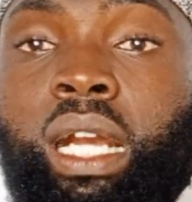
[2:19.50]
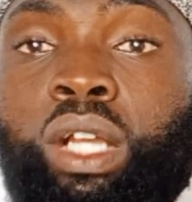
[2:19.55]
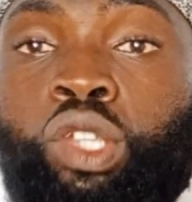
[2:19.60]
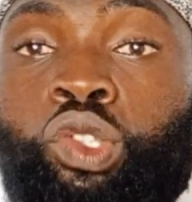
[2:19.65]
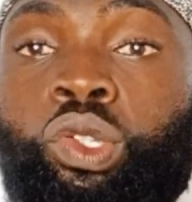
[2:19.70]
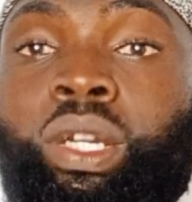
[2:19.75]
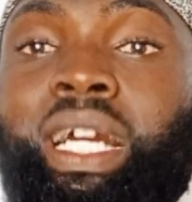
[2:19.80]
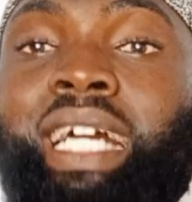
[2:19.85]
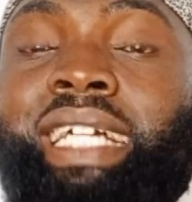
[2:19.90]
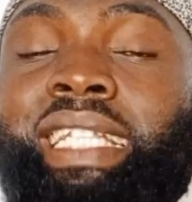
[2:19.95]

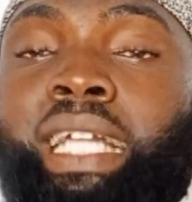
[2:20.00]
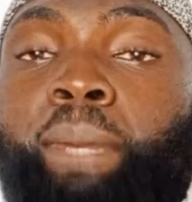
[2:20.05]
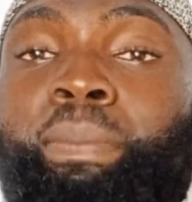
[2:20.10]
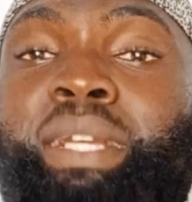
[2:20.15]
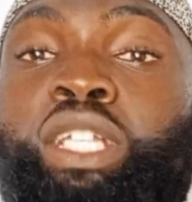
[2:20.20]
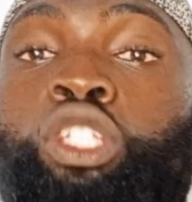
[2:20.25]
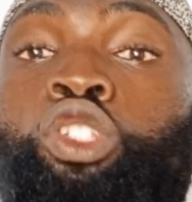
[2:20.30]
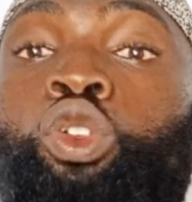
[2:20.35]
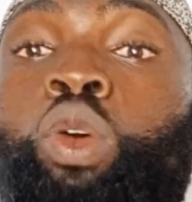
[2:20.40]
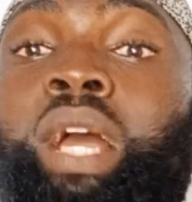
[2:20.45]
sa'ada
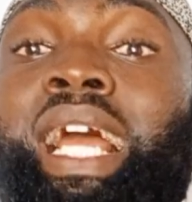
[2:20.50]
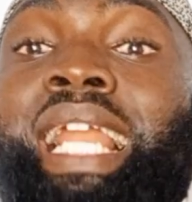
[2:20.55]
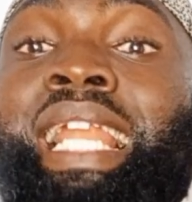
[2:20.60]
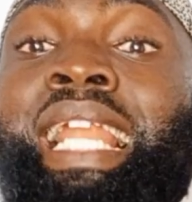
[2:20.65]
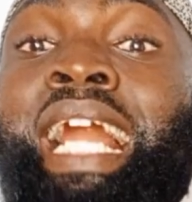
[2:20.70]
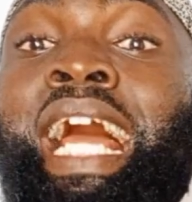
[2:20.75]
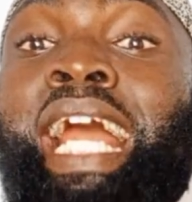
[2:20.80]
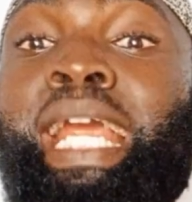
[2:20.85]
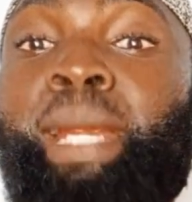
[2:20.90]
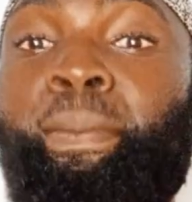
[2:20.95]
means to
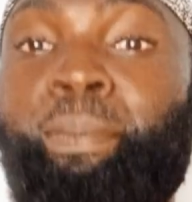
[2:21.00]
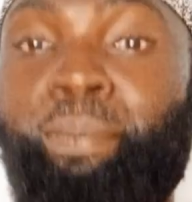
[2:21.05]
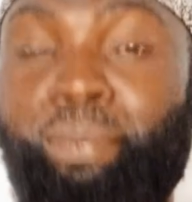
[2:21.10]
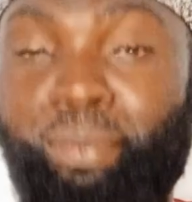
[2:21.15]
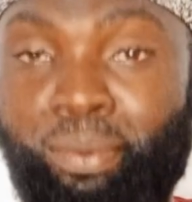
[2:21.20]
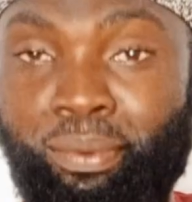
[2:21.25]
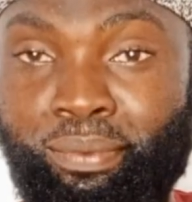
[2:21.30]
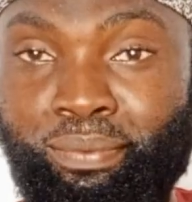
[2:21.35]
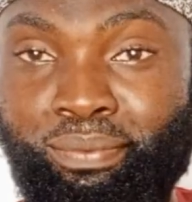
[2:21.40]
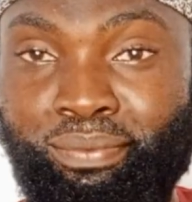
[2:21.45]

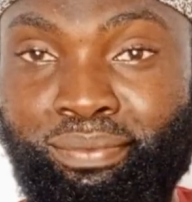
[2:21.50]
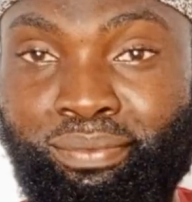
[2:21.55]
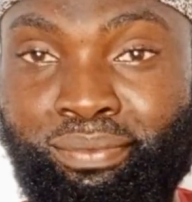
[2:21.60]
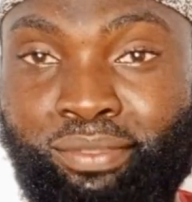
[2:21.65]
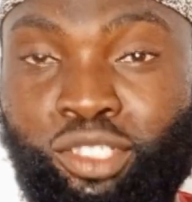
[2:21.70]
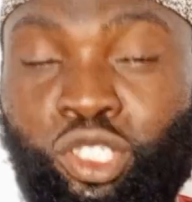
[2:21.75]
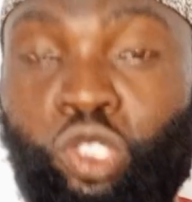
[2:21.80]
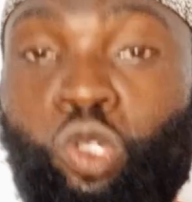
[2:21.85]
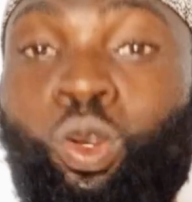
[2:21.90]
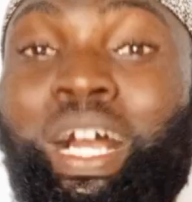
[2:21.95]
climb,
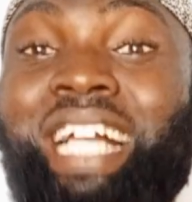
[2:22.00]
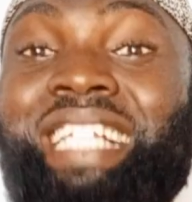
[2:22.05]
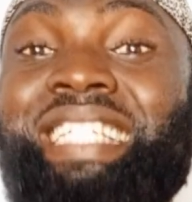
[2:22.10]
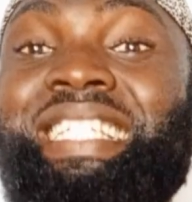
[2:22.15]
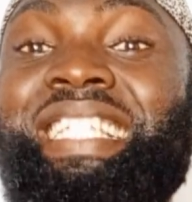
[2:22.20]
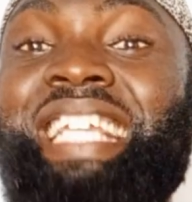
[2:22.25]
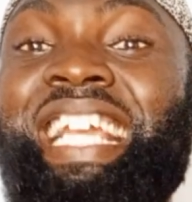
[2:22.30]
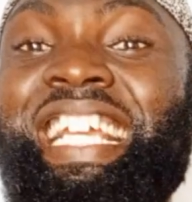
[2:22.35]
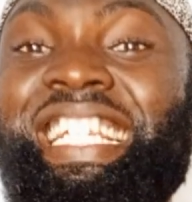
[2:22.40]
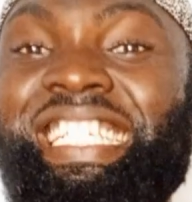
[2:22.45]
to
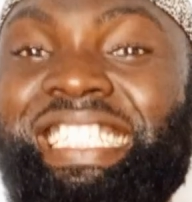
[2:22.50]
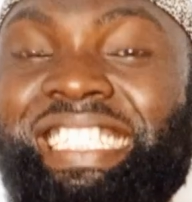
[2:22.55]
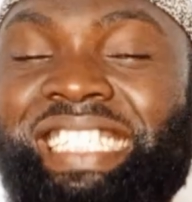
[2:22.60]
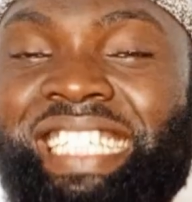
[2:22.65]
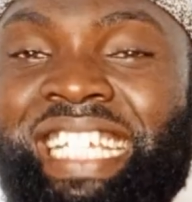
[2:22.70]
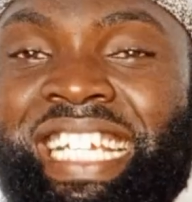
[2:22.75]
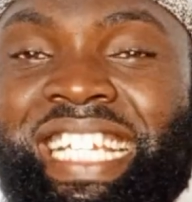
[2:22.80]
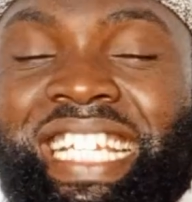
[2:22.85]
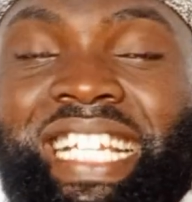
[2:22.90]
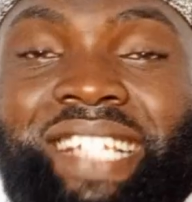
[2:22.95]
ascend.
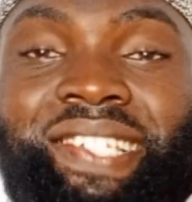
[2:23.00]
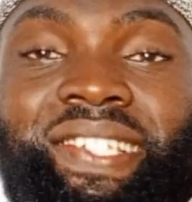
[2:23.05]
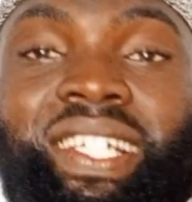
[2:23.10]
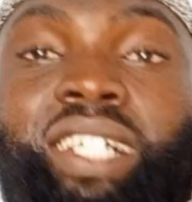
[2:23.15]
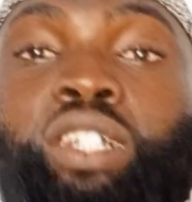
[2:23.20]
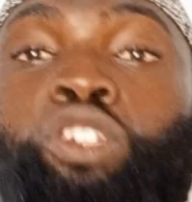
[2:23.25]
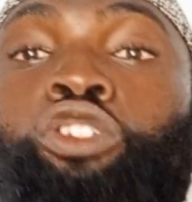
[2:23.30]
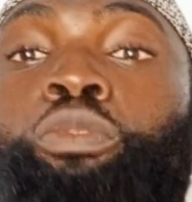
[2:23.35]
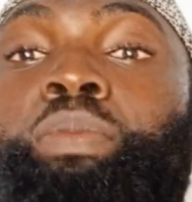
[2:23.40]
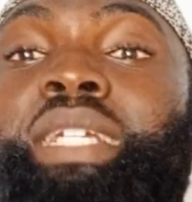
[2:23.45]

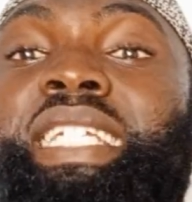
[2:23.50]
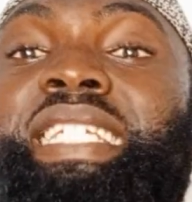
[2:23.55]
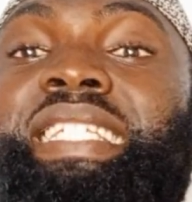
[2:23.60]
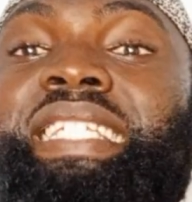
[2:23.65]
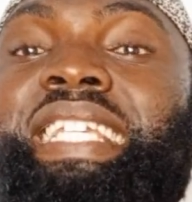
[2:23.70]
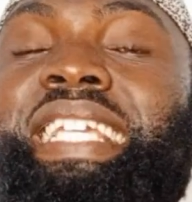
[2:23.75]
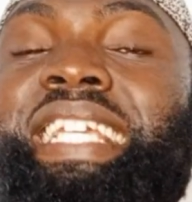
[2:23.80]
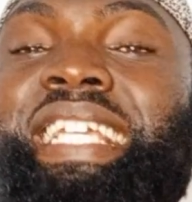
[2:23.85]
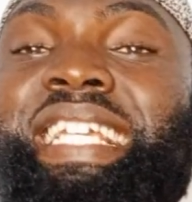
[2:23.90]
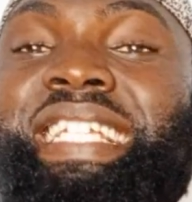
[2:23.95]
Yas'adu means
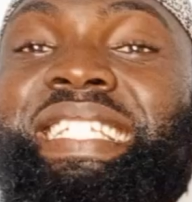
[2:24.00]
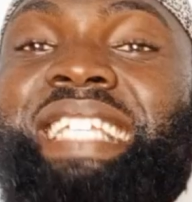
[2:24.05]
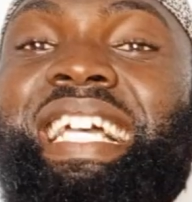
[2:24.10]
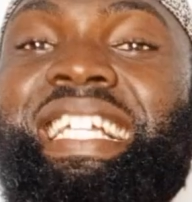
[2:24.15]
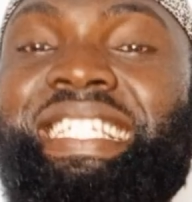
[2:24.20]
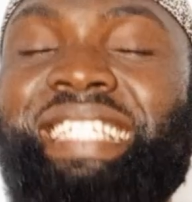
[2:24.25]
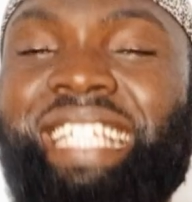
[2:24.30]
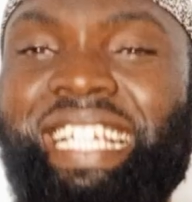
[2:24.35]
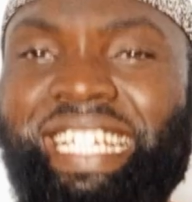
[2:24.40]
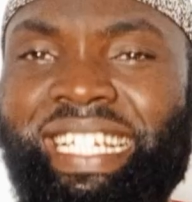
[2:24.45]
he is
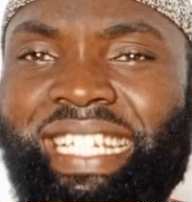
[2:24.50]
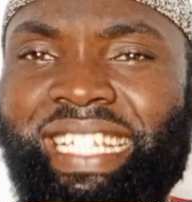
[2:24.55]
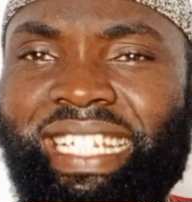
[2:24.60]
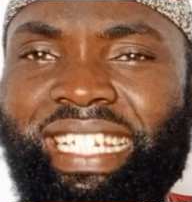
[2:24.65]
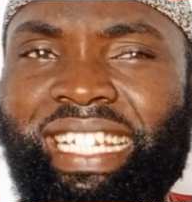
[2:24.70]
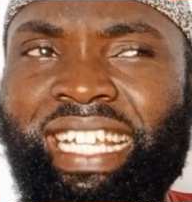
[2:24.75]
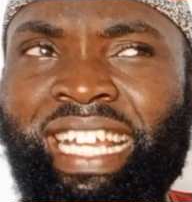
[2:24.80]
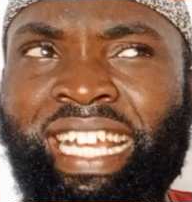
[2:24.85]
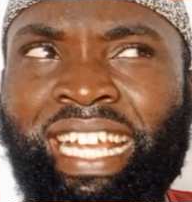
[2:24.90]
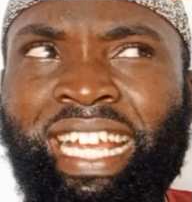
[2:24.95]
ascending.